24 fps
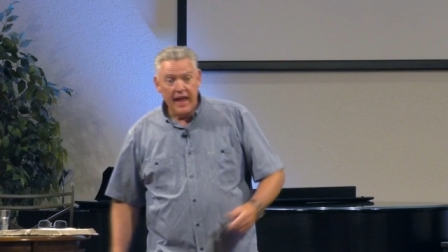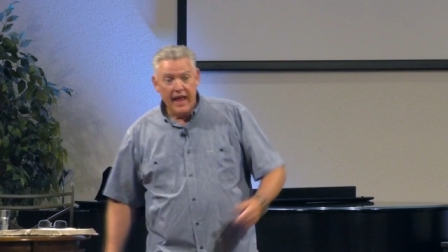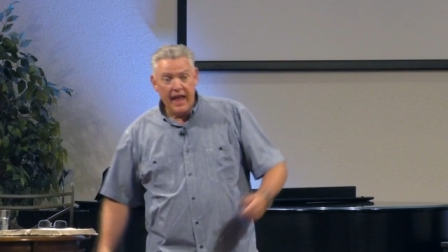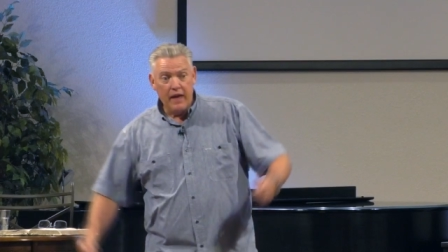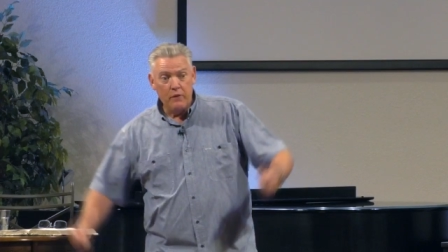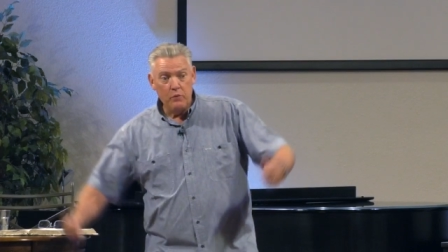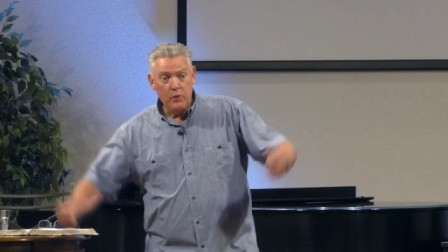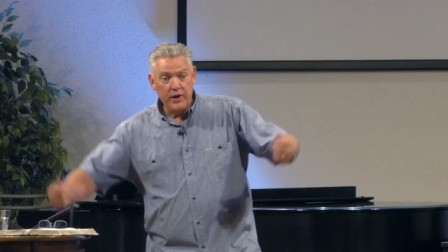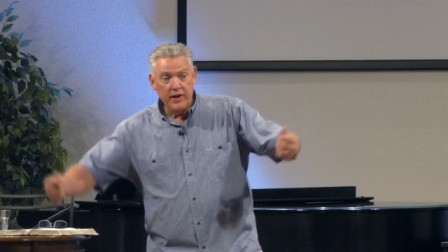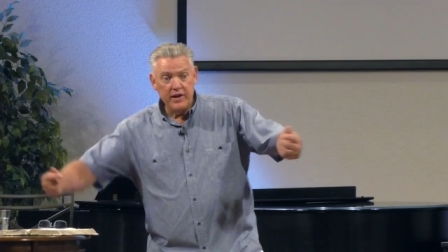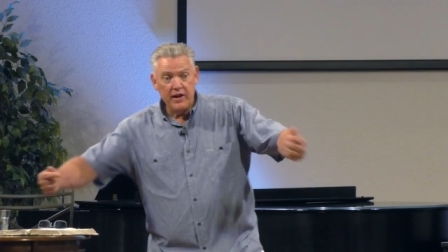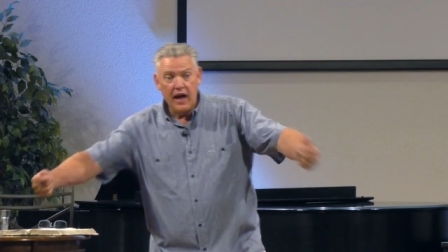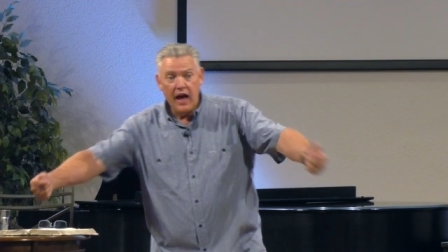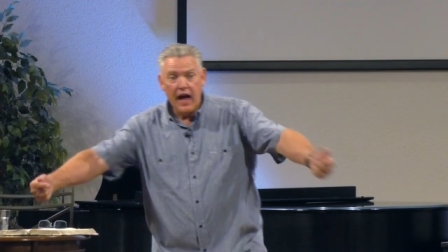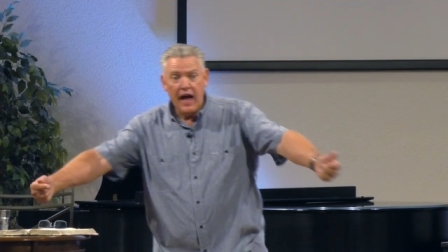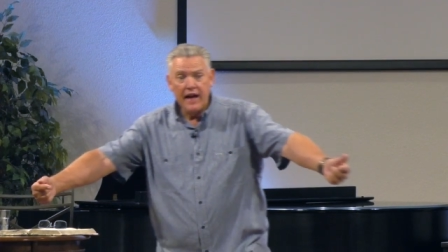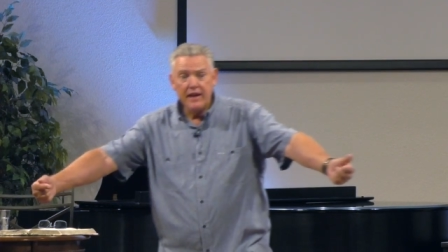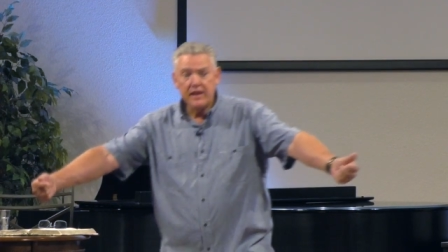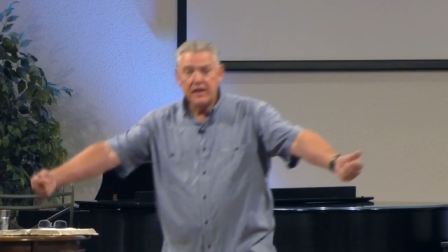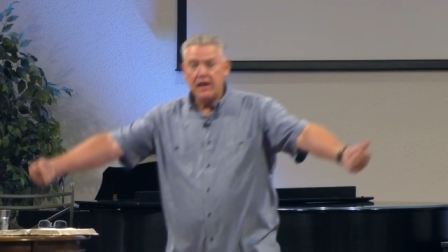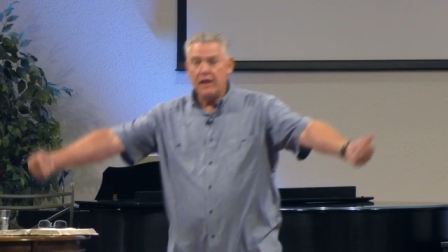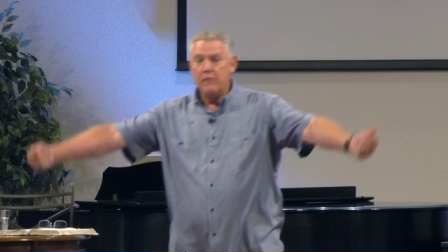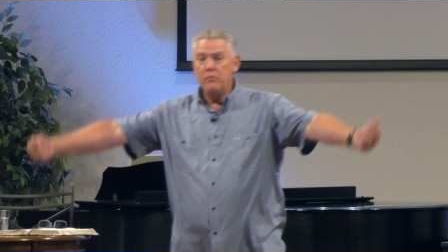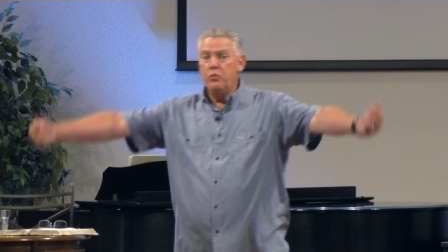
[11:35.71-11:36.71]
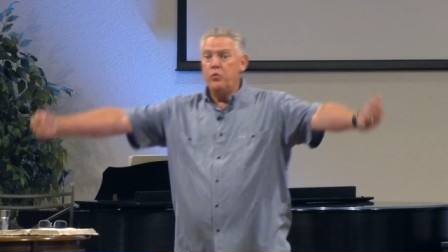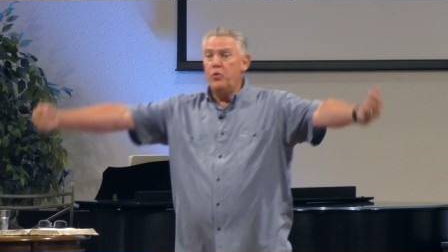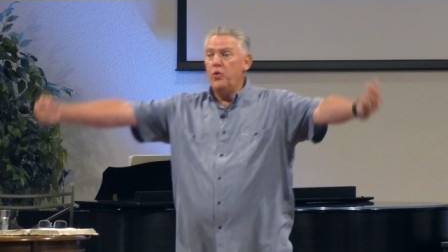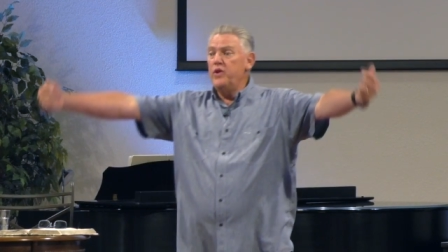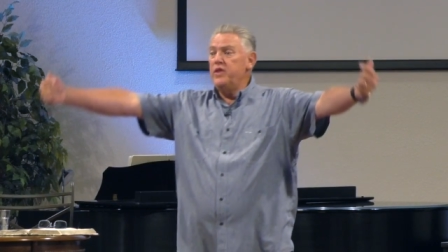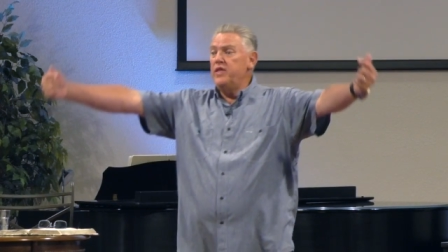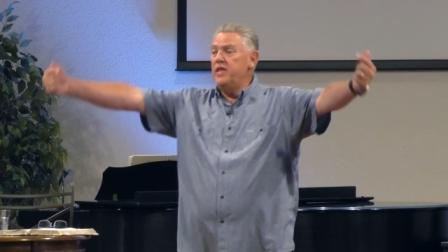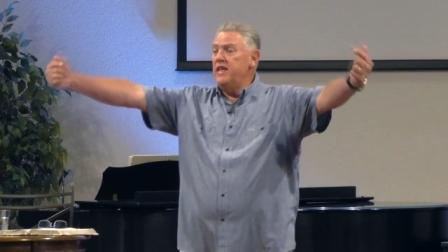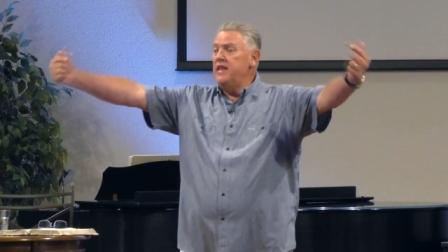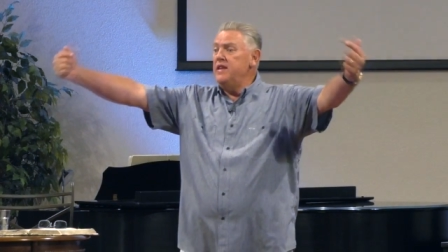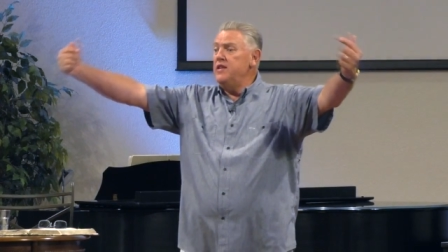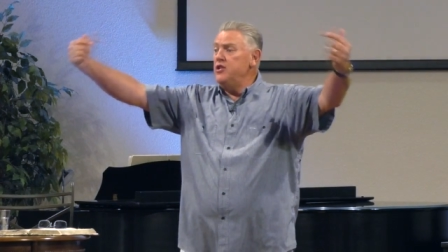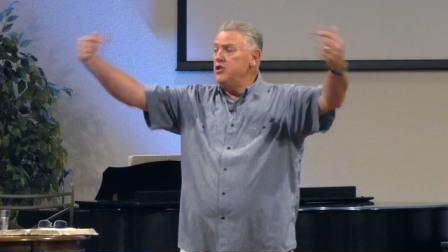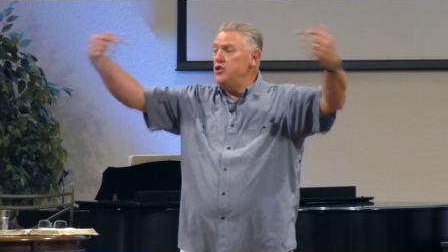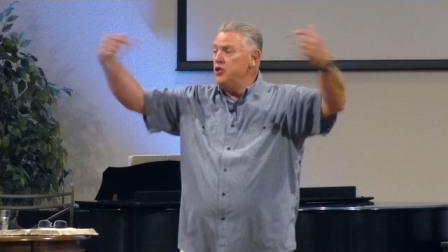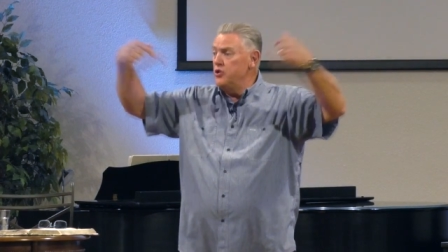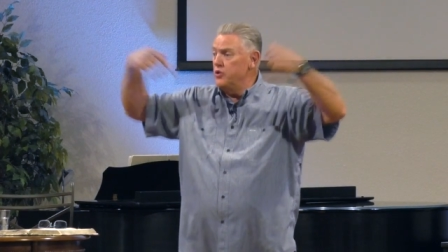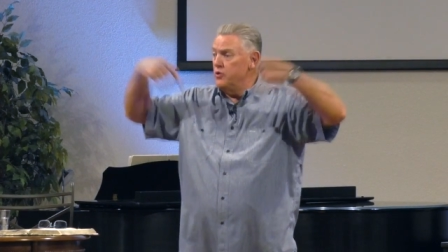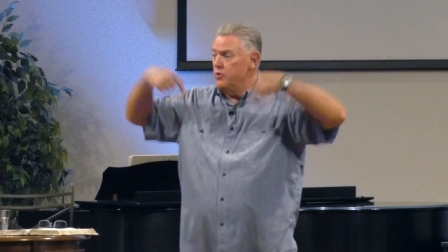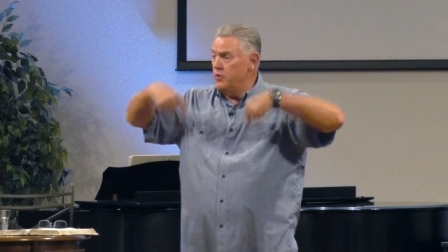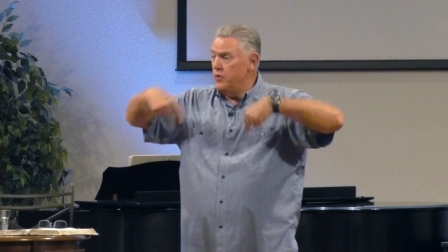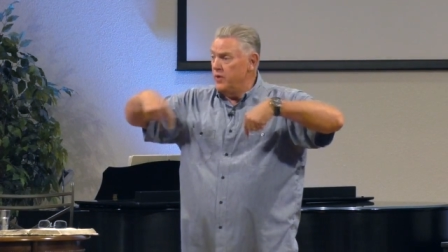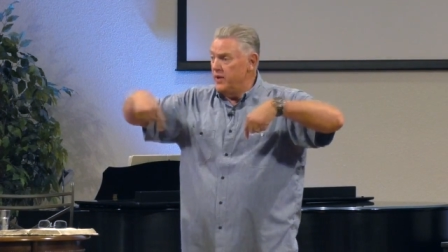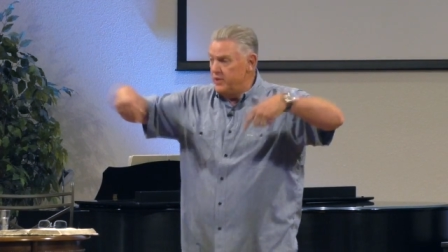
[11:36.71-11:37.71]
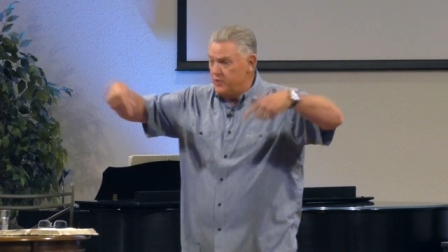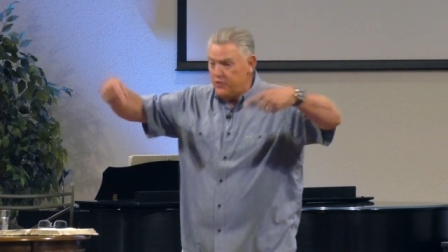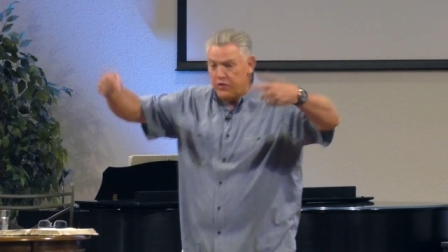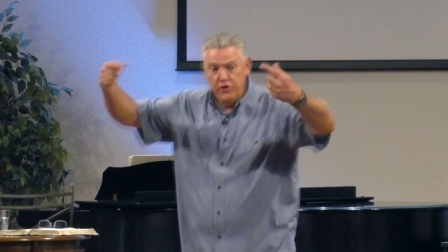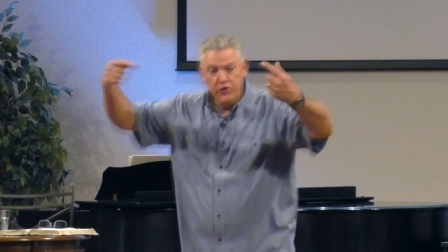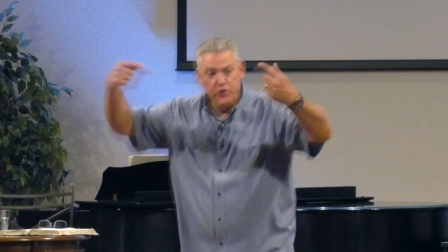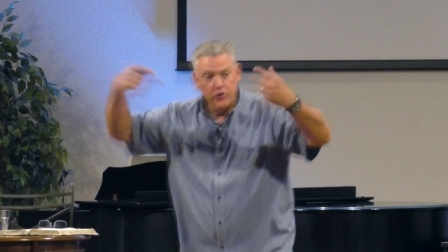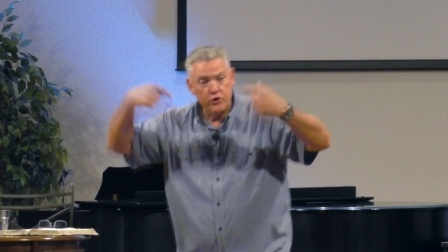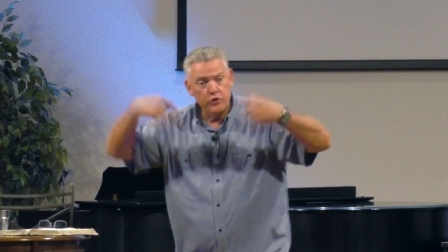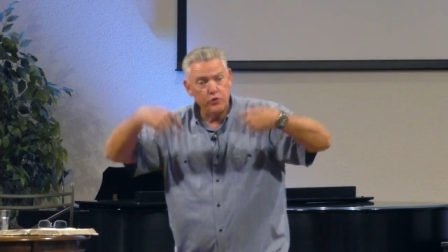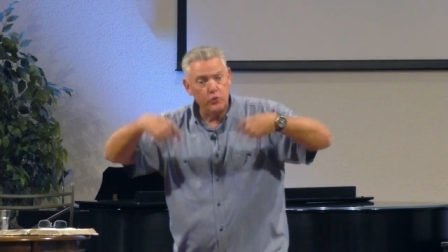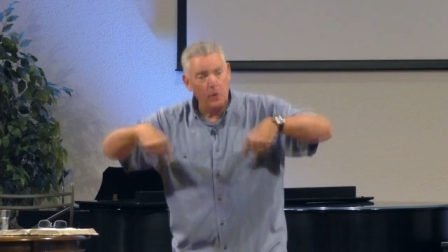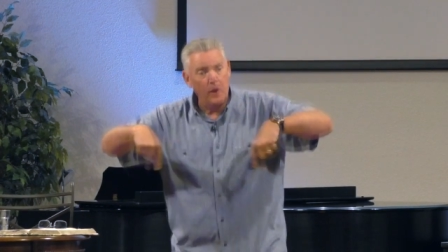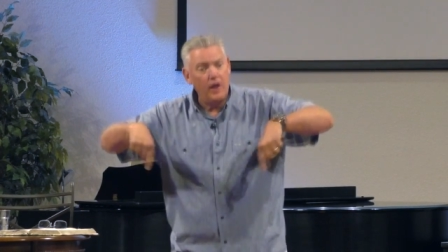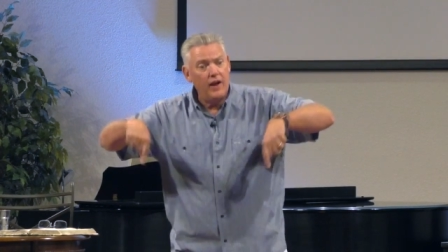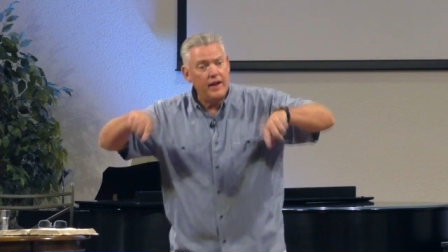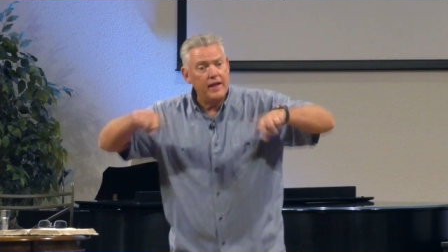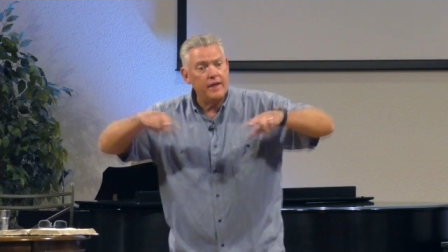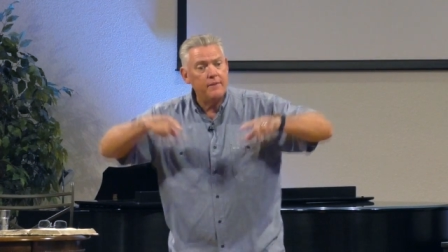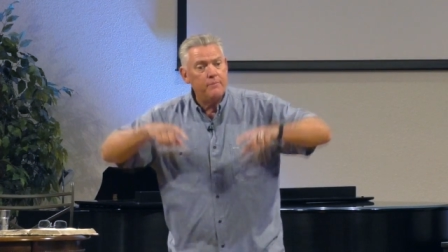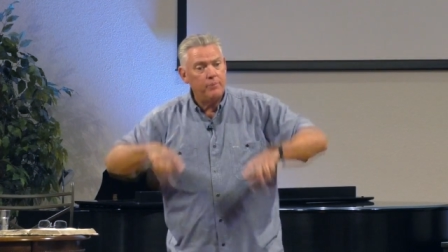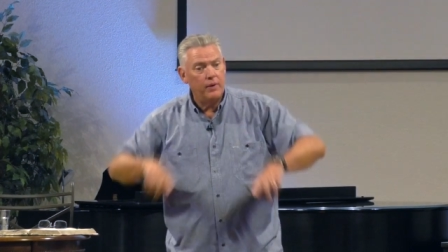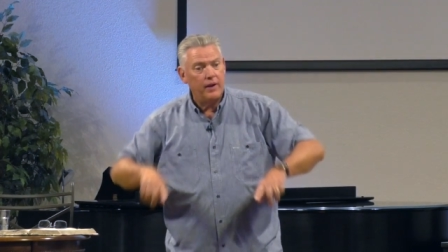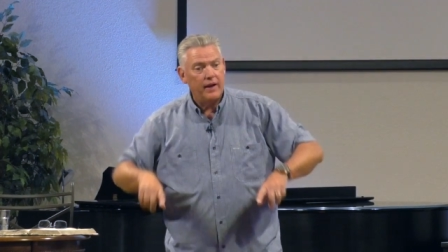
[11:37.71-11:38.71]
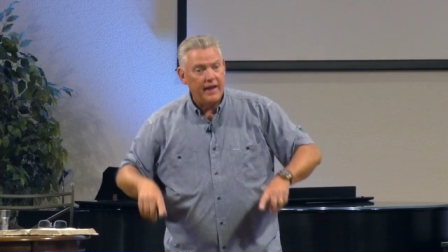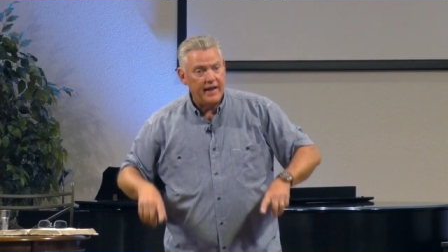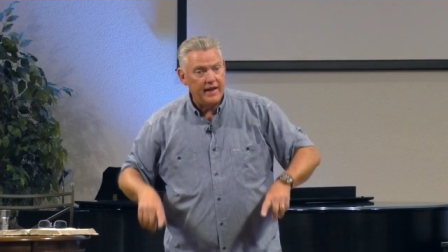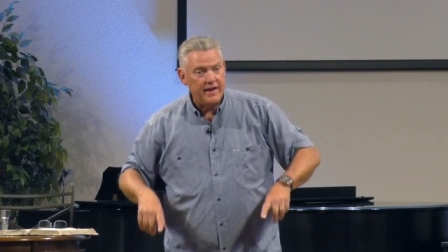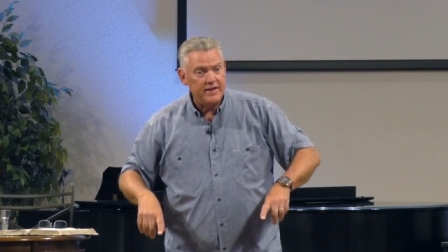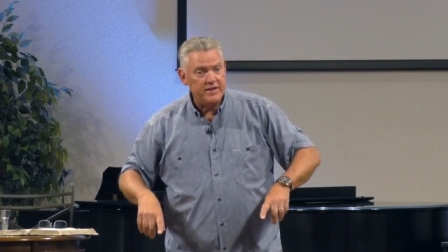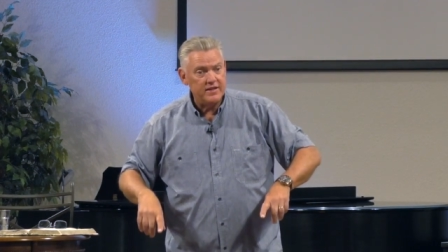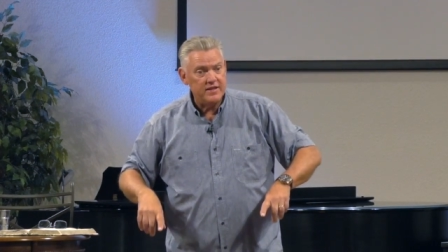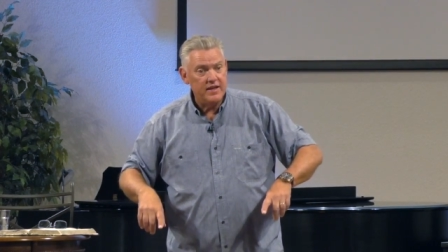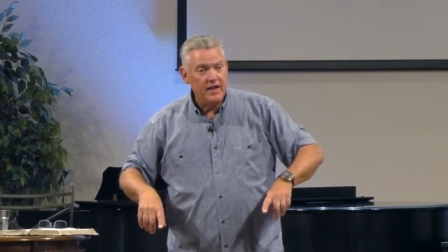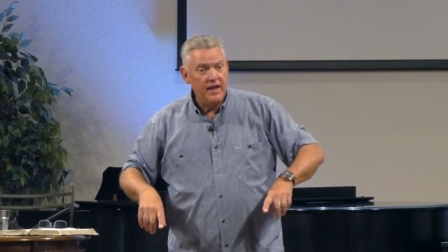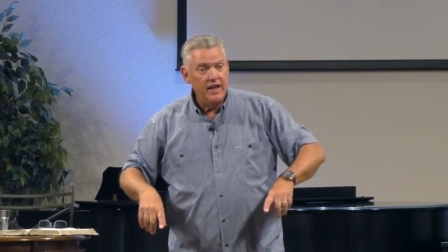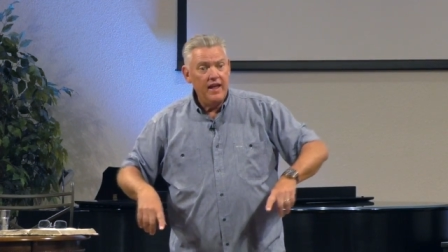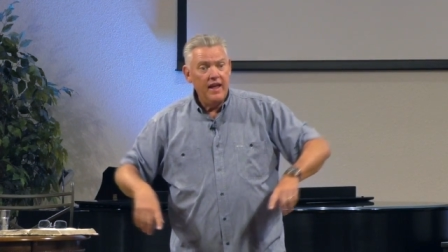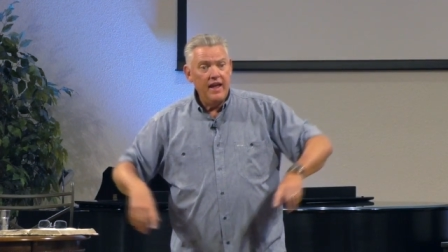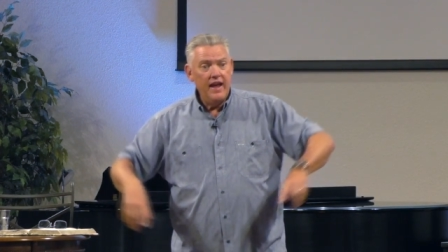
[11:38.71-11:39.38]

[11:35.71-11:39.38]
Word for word: And when God comes within you into your dwelling place